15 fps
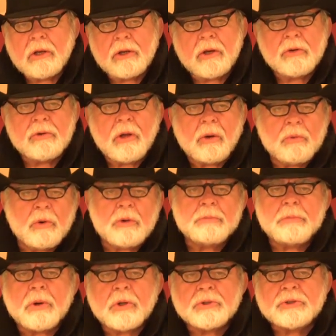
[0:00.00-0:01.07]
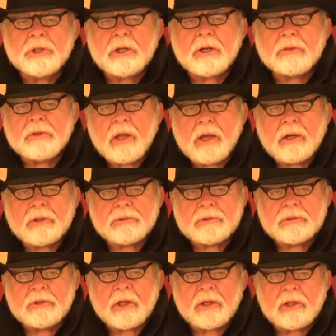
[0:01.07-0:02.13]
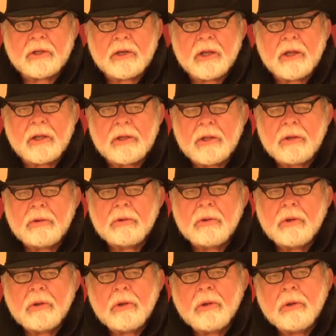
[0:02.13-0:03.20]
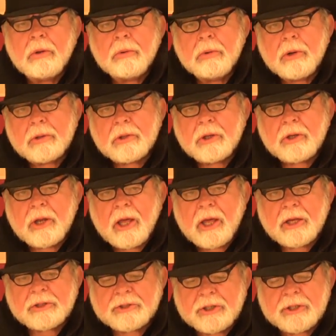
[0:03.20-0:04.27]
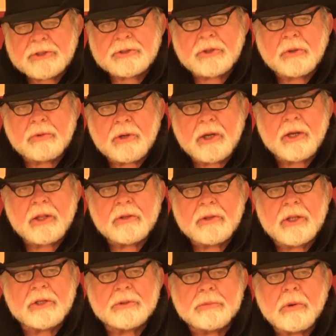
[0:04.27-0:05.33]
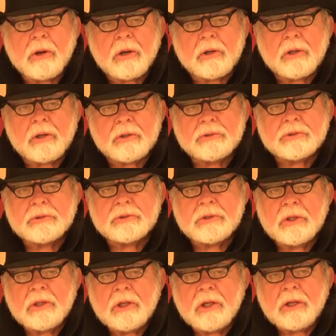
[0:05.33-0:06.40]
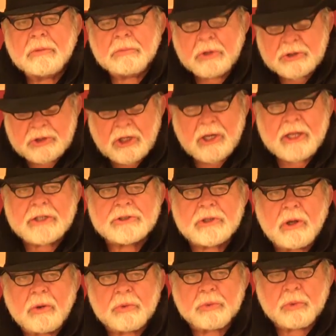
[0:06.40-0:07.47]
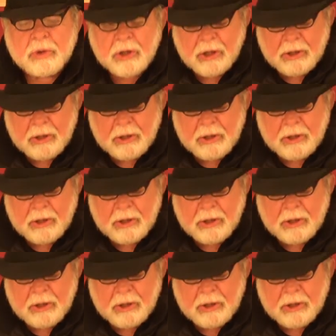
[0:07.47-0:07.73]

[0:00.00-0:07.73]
There's not one person in 1,000 that can tell you what the tax is on any of these products, much less all three